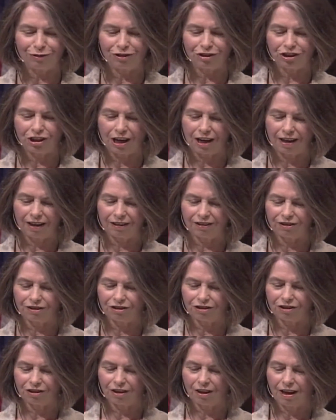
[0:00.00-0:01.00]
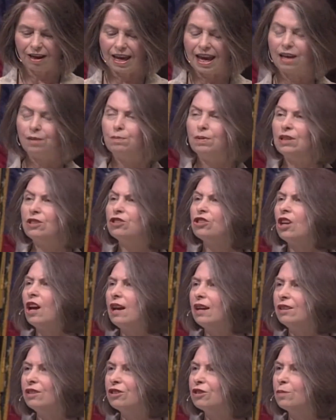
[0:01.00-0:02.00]
change and be
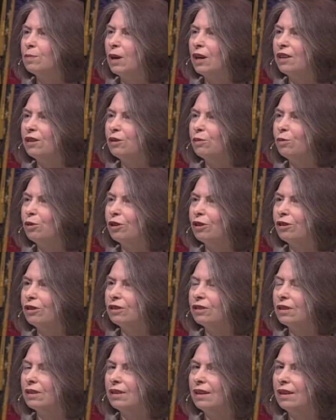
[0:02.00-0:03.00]
changed by the world.